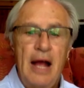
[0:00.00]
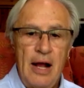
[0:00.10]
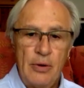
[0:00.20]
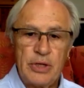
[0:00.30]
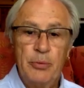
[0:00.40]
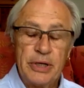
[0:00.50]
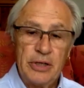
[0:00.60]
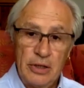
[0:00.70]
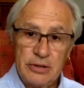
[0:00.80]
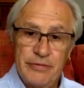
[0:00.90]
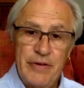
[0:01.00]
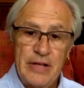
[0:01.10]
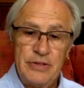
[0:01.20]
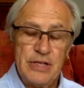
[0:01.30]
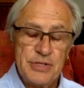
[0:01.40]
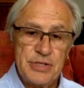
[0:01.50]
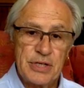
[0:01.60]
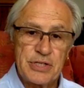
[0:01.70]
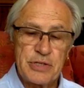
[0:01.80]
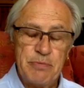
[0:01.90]
how can we cultivate these
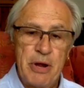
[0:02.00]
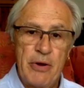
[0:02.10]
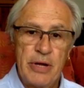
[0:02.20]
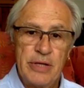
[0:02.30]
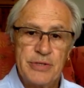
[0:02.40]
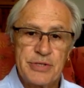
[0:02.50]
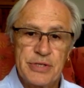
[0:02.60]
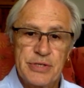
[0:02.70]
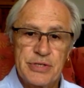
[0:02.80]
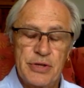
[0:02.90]
experiences?